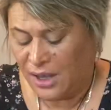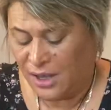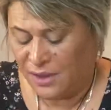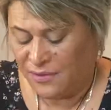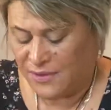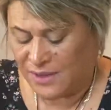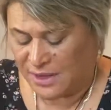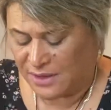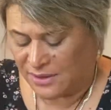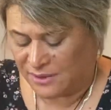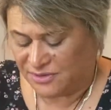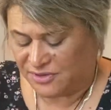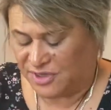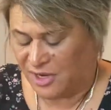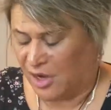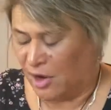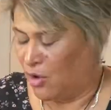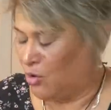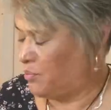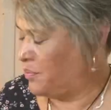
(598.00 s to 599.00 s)
that is
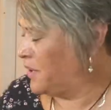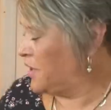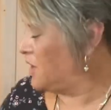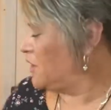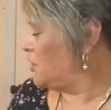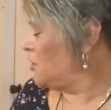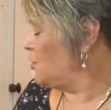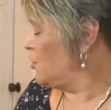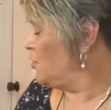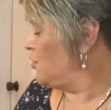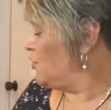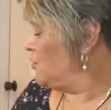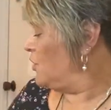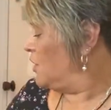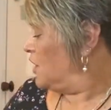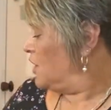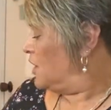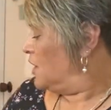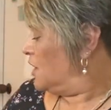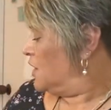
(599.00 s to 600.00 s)
helping you
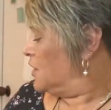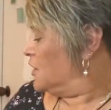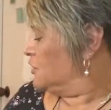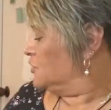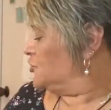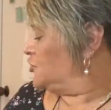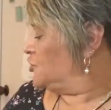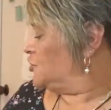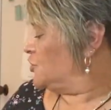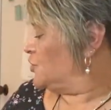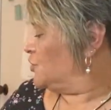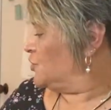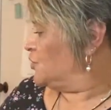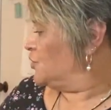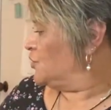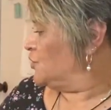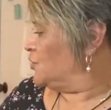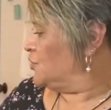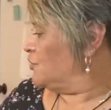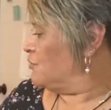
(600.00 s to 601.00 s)

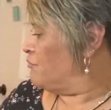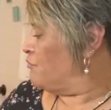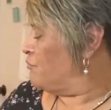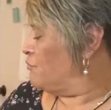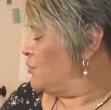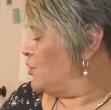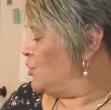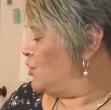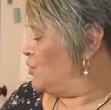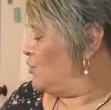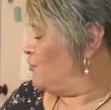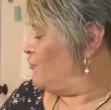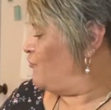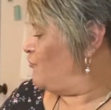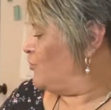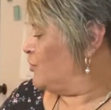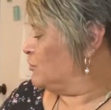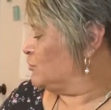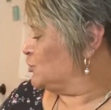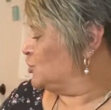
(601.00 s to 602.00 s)
to
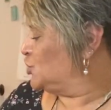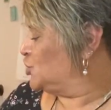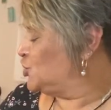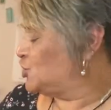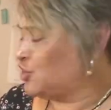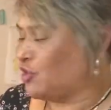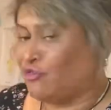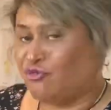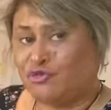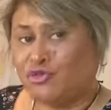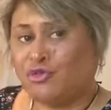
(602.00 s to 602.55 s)
move or shift